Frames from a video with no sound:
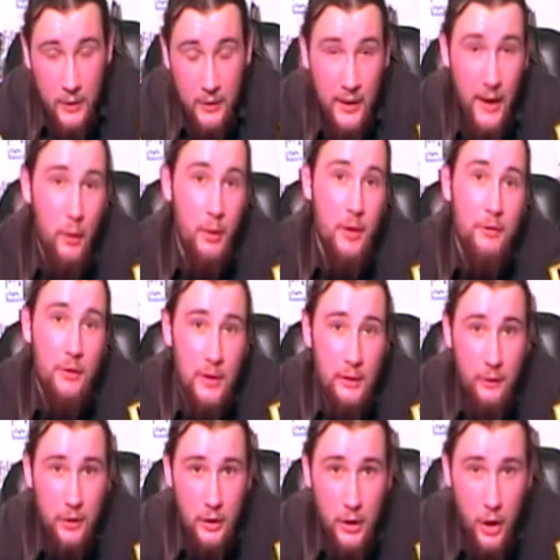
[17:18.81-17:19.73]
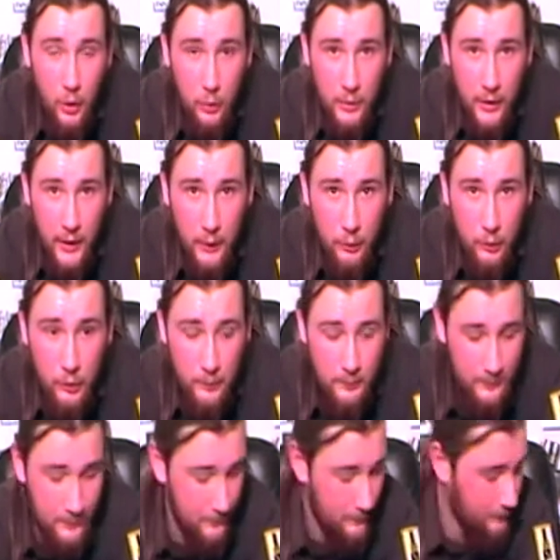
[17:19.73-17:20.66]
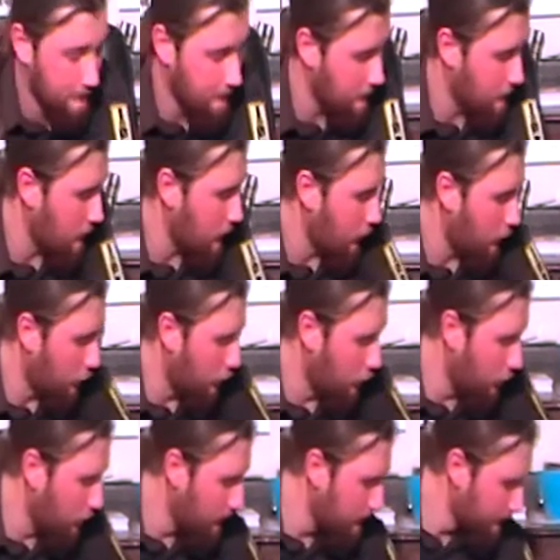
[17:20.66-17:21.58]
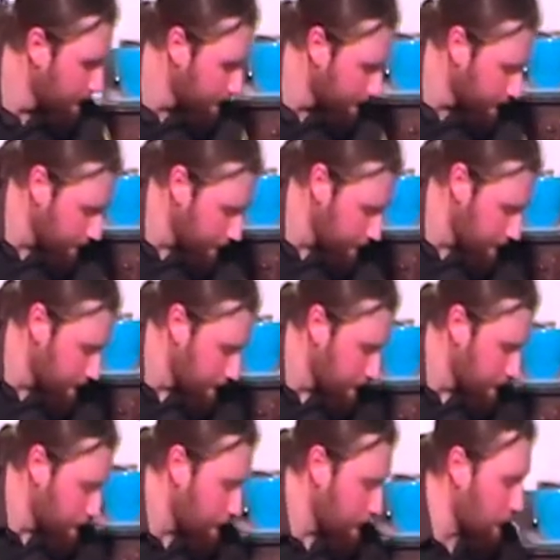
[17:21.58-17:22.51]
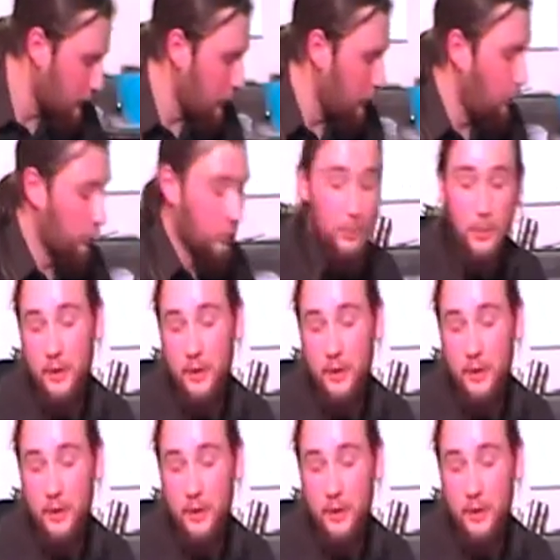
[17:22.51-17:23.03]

Now, if you live in a cold house, or you want